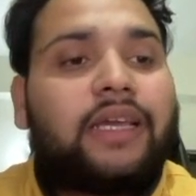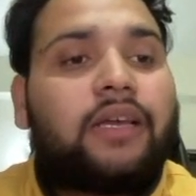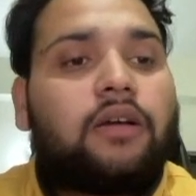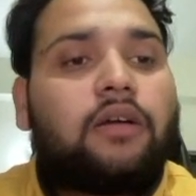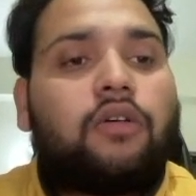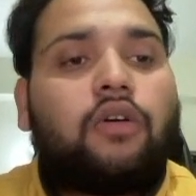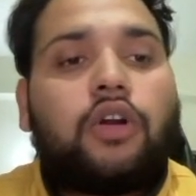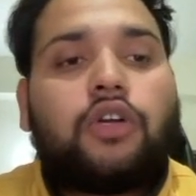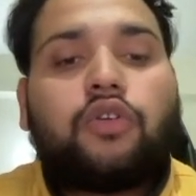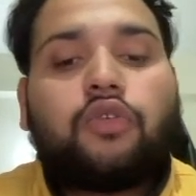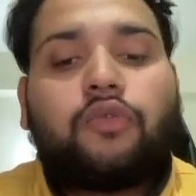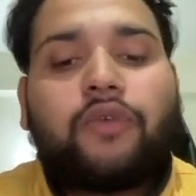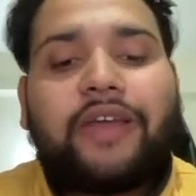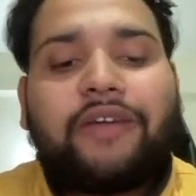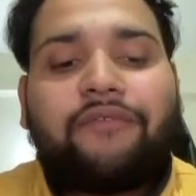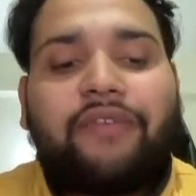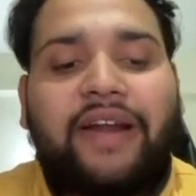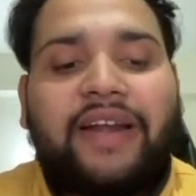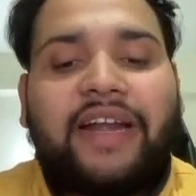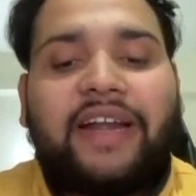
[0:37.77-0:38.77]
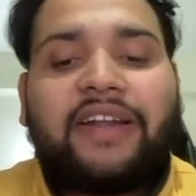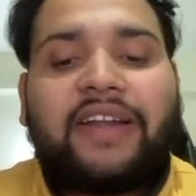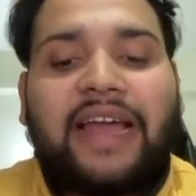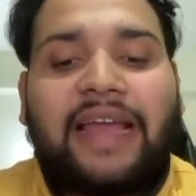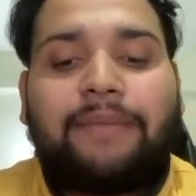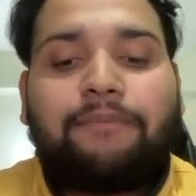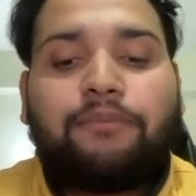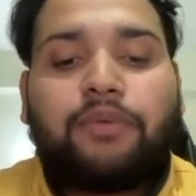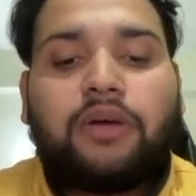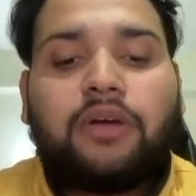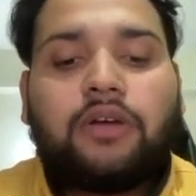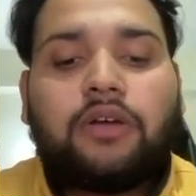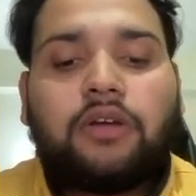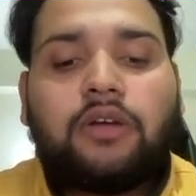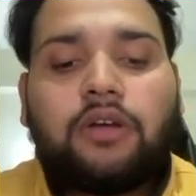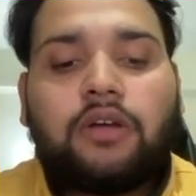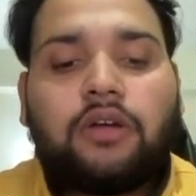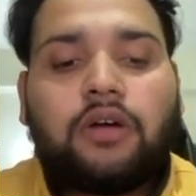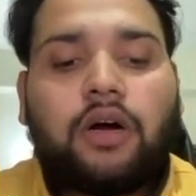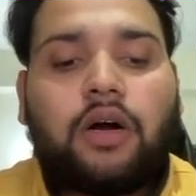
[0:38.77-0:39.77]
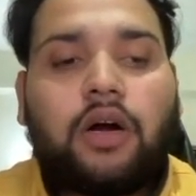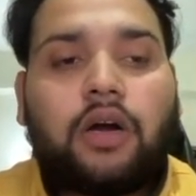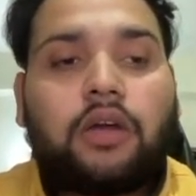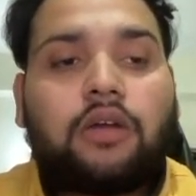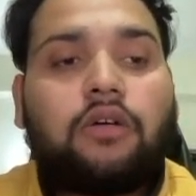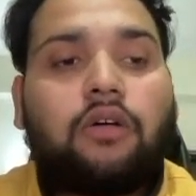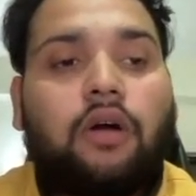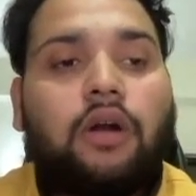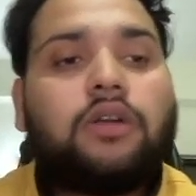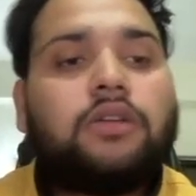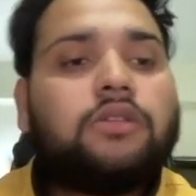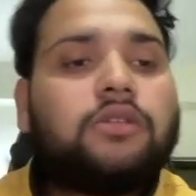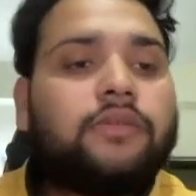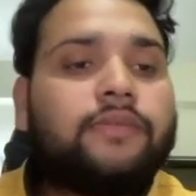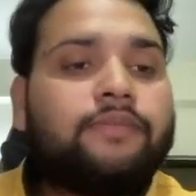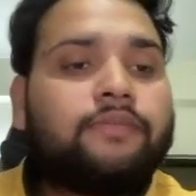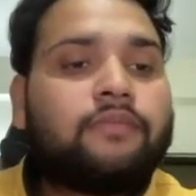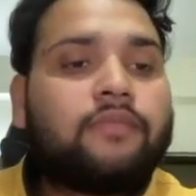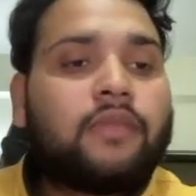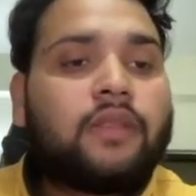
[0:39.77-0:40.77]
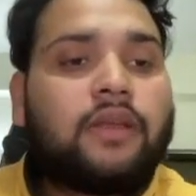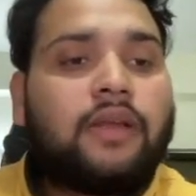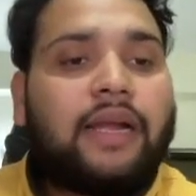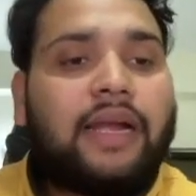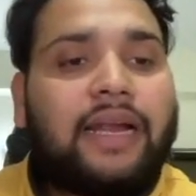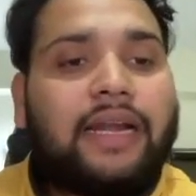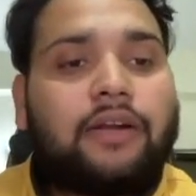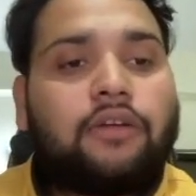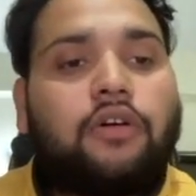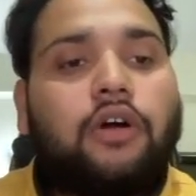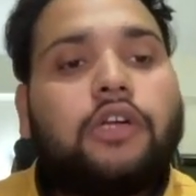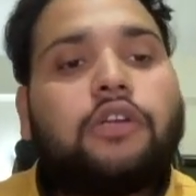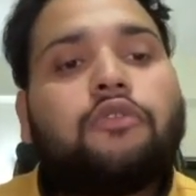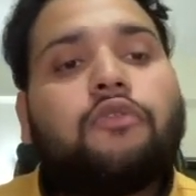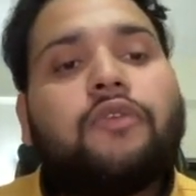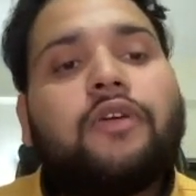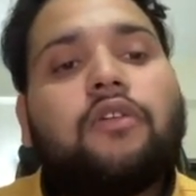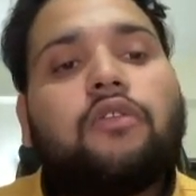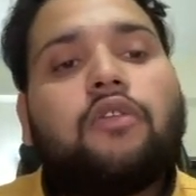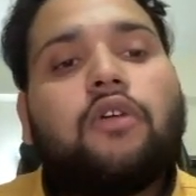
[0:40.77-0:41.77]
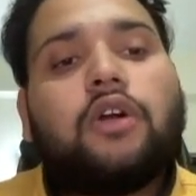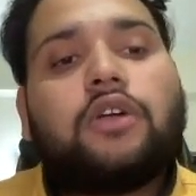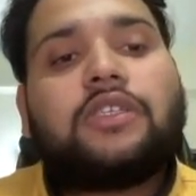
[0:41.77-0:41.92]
go to quick find and type quotes and go to quick quote